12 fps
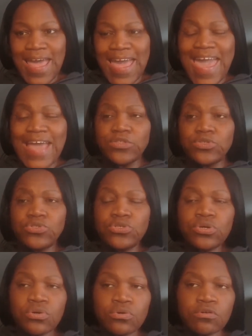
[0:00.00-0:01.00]
And
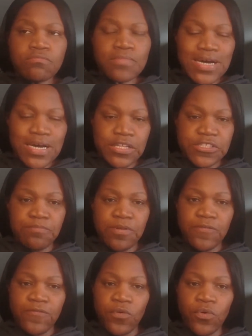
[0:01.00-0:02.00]
2 months
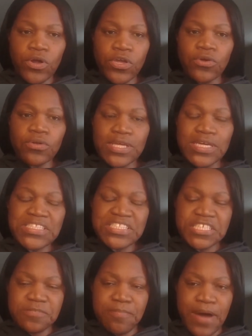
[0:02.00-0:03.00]
before your lease
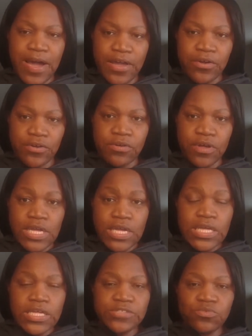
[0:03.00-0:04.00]
expire
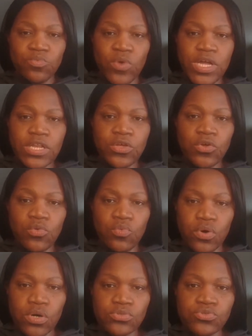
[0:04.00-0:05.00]
is when you
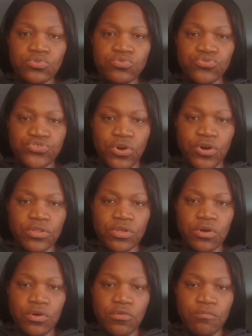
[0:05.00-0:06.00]
want to start the
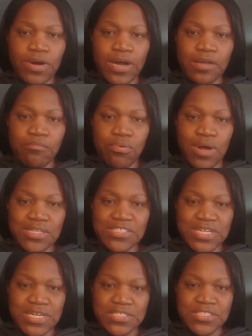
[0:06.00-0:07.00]
home buying
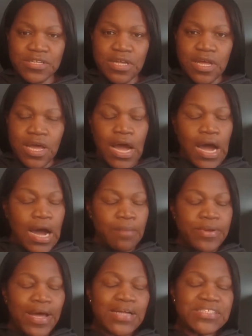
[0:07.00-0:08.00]
process. I'm
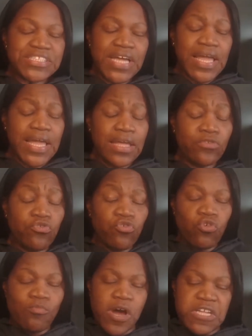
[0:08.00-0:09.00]
not saying
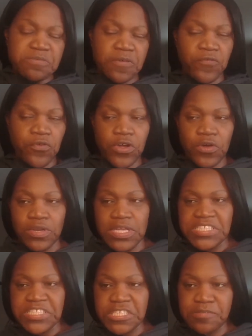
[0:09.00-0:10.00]
2 months before your
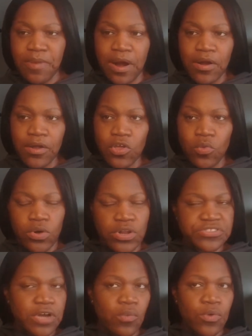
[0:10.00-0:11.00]
lease expire, you want to
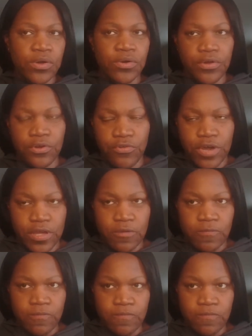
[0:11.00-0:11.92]
start working on your credit